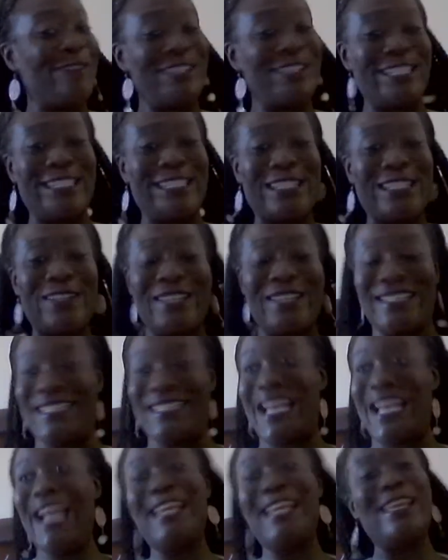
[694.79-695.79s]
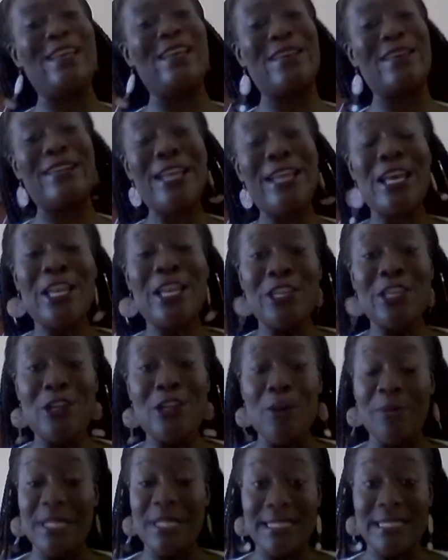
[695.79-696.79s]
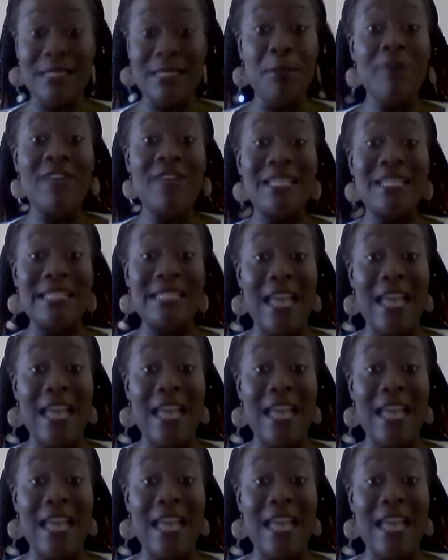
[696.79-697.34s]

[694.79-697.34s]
We're just so excited, because some of us